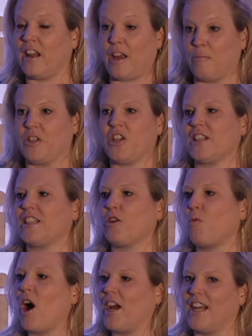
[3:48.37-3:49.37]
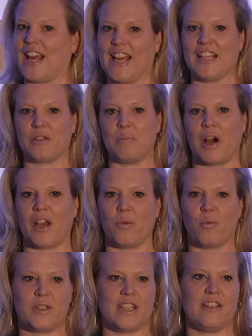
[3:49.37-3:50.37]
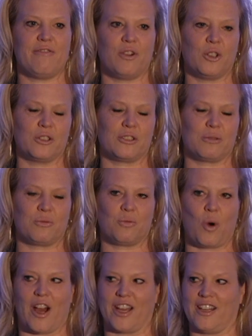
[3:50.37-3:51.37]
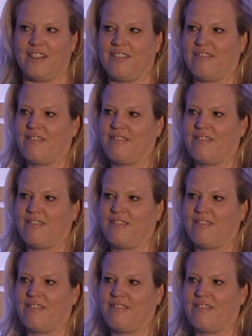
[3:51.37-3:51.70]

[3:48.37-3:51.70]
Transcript: like, Majestic Wine is my default wine